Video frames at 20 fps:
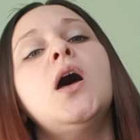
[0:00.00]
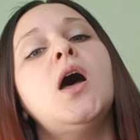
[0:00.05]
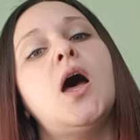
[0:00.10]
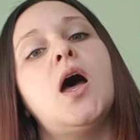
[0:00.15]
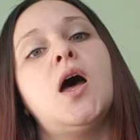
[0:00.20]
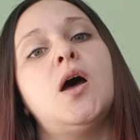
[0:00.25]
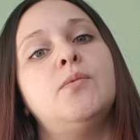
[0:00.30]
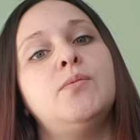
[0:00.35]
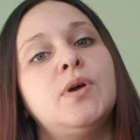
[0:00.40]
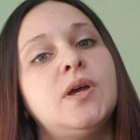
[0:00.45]

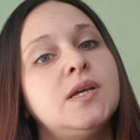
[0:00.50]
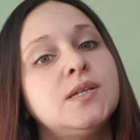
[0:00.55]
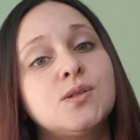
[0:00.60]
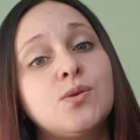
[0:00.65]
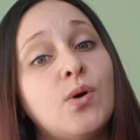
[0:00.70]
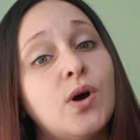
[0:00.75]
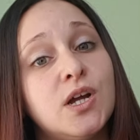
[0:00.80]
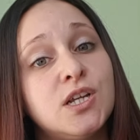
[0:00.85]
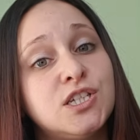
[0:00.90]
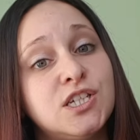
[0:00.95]
It is
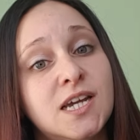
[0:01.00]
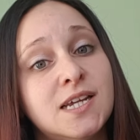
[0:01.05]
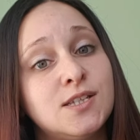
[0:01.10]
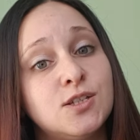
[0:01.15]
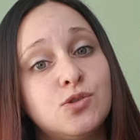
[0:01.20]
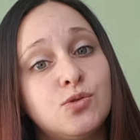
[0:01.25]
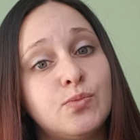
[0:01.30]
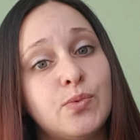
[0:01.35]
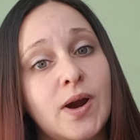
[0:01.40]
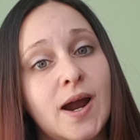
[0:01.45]
quite a
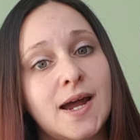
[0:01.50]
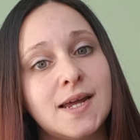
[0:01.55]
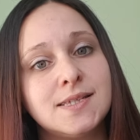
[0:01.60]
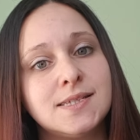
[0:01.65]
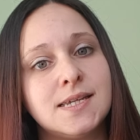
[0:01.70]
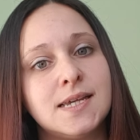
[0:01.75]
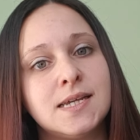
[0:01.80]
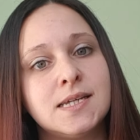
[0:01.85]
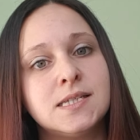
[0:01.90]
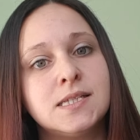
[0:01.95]
gentle
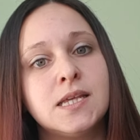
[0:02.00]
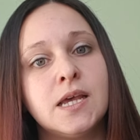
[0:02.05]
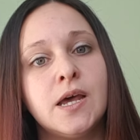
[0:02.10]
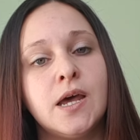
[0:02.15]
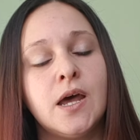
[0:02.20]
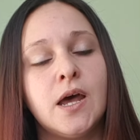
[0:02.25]
practice.